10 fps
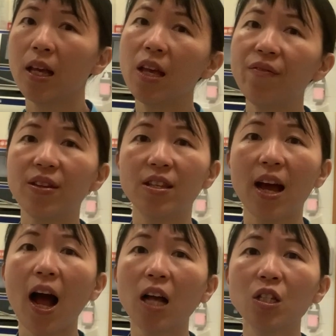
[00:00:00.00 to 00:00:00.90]
Even the
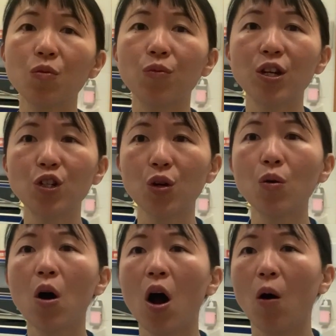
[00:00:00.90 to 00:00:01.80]
hazard
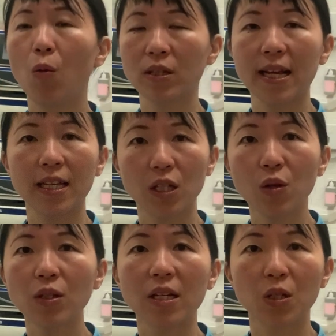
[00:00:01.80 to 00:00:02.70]
ratio was as
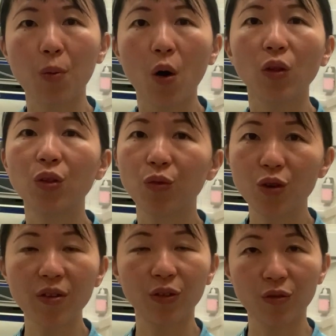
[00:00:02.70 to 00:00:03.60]
low as
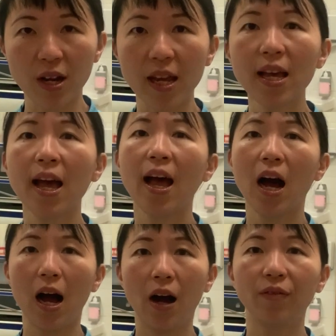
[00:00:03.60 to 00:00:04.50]
0.33
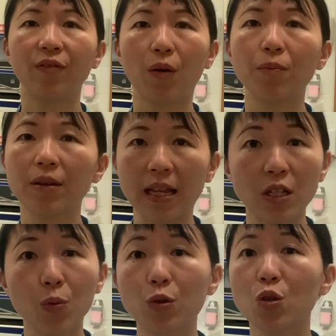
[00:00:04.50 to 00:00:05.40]
uh, from
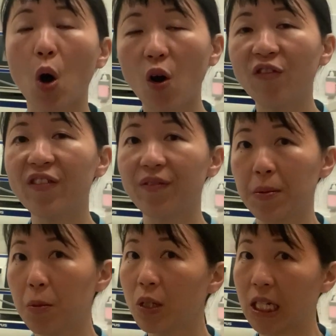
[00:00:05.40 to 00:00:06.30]
lansoprazole over
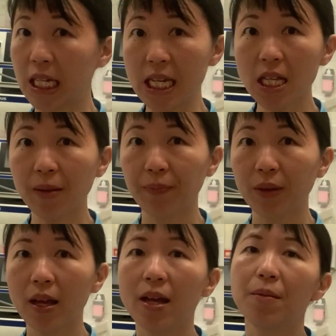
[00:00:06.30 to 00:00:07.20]
famotidine
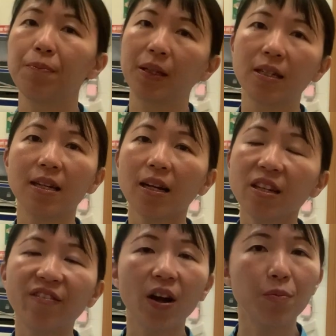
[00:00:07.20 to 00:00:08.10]
but the
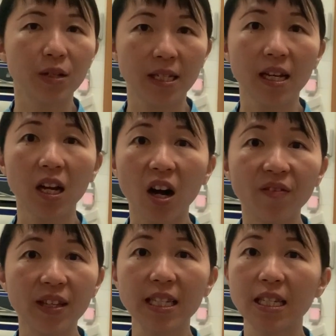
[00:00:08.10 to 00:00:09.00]
95%
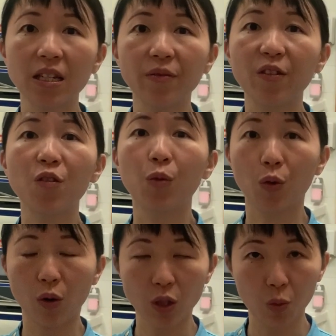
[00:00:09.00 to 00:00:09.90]
confidence interval
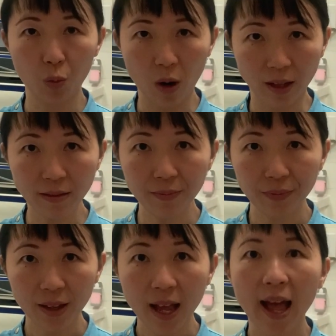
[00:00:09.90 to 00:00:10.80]
crossed 1
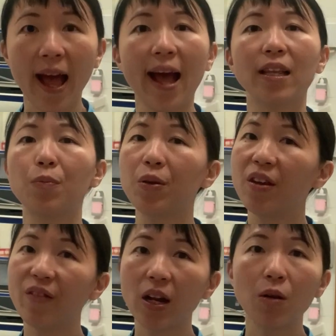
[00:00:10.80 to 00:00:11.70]
and the
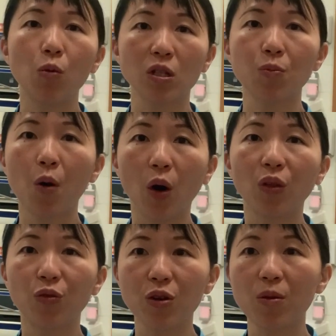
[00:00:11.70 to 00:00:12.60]
p-value was
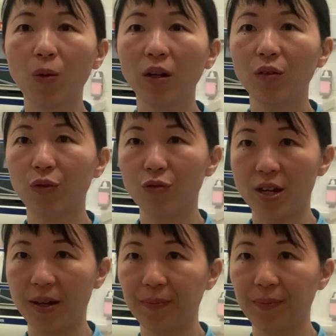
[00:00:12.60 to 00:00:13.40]
0.313.